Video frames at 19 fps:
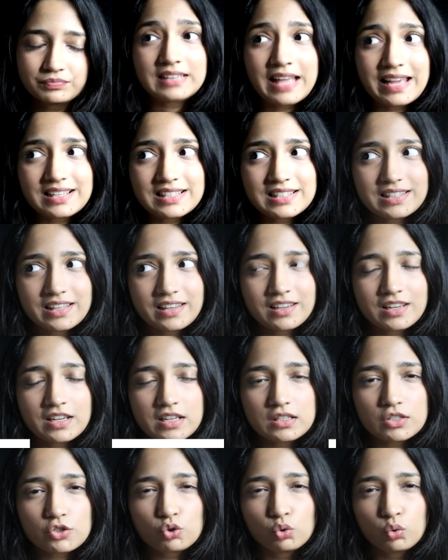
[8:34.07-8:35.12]
The next thing
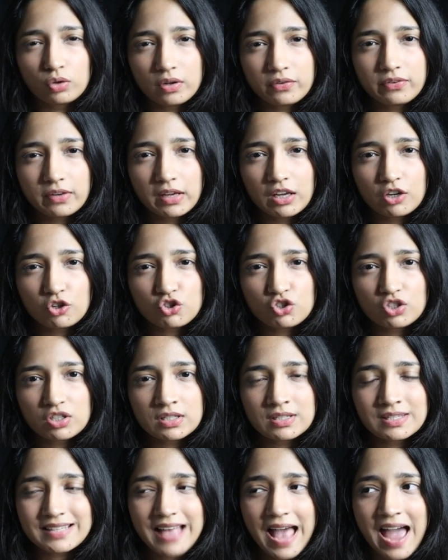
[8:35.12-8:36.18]
is
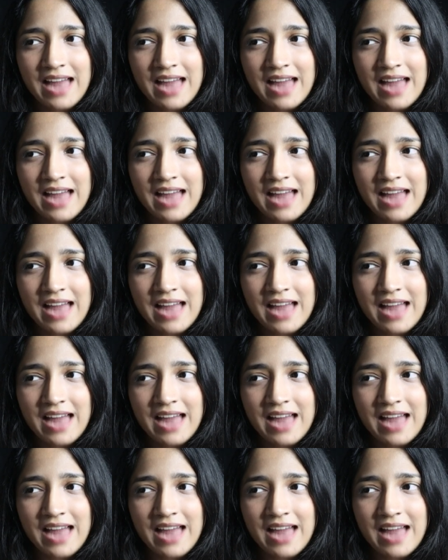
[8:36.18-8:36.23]
notifications,